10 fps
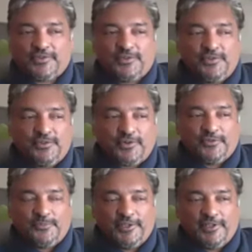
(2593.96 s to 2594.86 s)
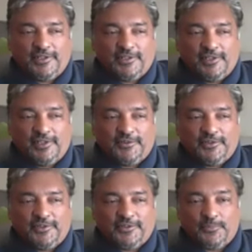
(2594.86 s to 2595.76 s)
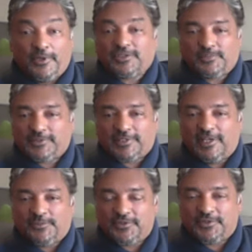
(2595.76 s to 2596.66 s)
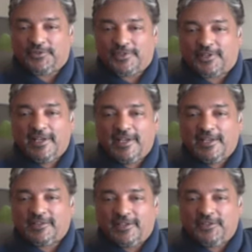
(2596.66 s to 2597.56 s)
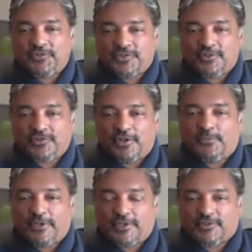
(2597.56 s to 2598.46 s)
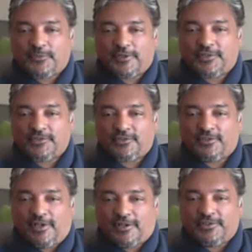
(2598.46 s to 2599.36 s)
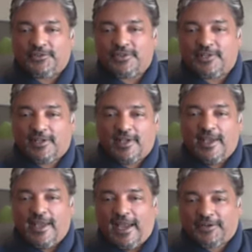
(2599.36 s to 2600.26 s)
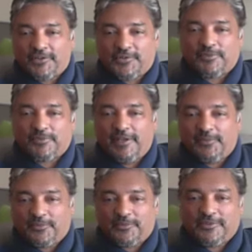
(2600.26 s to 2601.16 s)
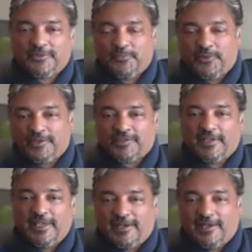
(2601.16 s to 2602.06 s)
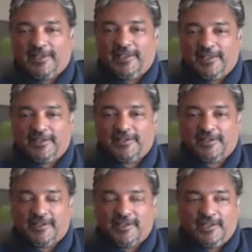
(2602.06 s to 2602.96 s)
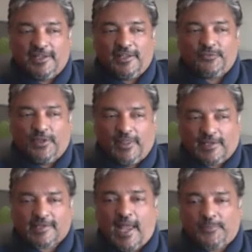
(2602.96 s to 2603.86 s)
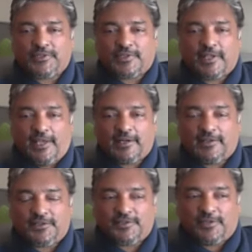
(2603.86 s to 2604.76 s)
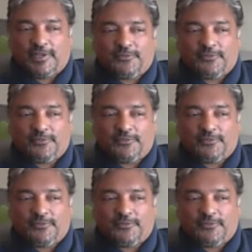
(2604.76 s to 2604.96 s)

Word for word: in New York who've been on Law and Orders multiple times. You know, it's an interesting show because it's been on so long. You see actors playing parts again and again, and that happens in Canada too.